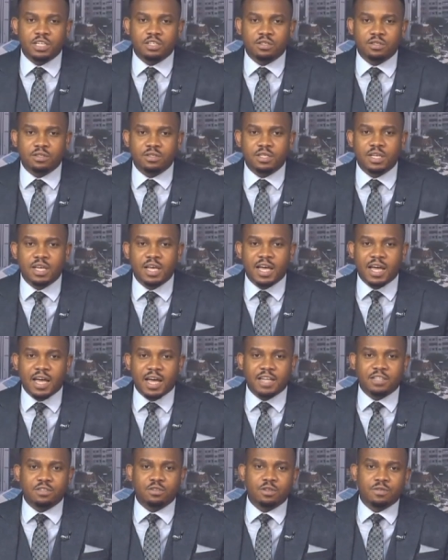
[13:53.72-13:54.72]
Relations
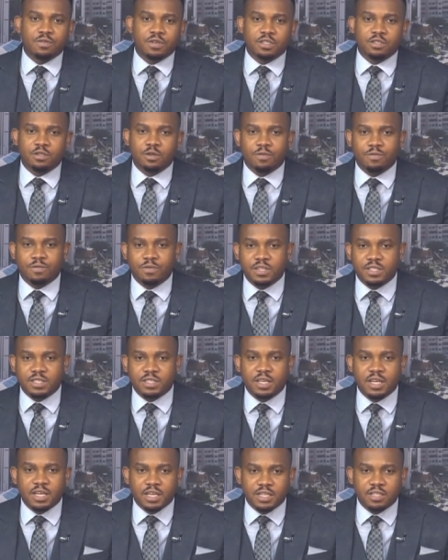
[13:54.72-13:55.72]
at University of
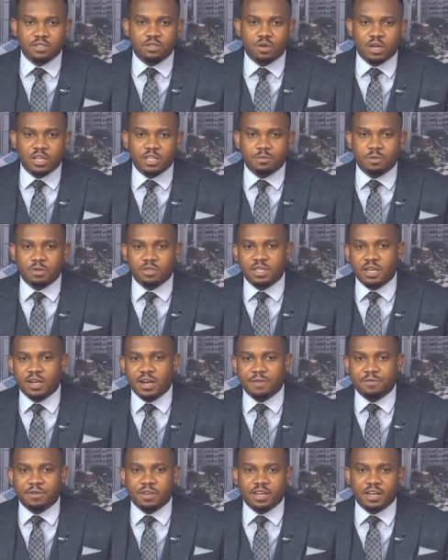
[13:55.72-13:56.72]
Wits in Johannesburg,
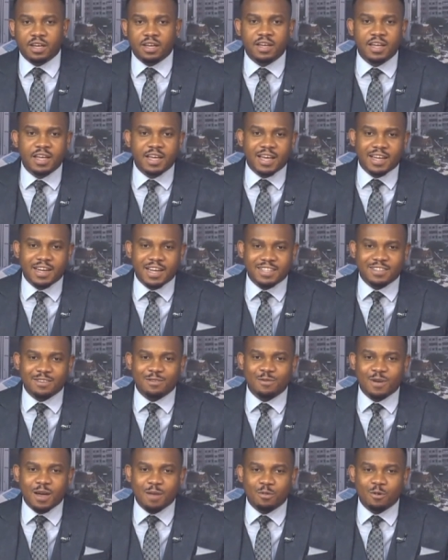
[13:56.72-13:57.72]
South Africa. And
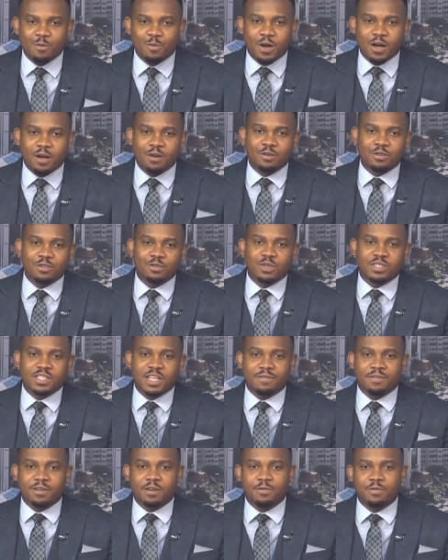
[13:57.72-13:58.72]
that's a wrap on Power Lunch
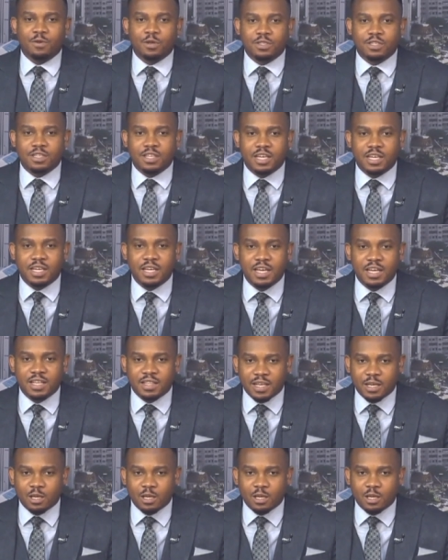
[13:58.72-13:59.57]
West Africa for today.